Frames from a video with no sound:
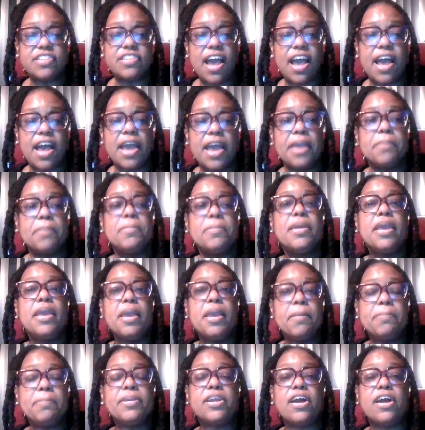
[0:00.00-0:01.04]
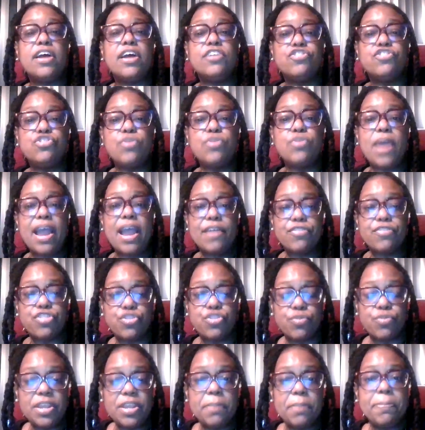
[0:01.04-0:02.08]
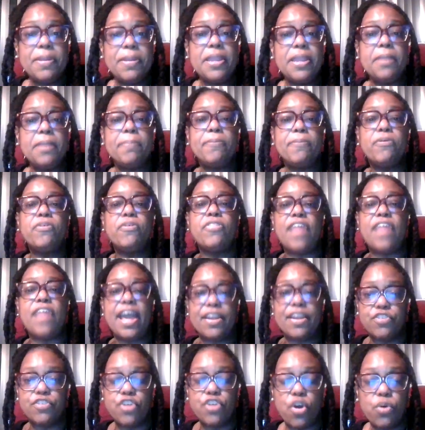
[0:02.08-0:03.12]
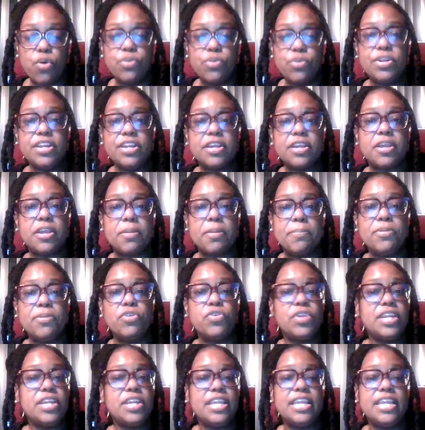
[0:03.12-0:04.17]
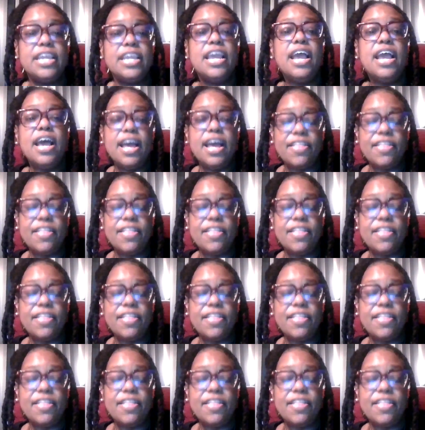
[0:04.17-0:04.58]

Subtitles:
time, because you have 3 people that are known in the community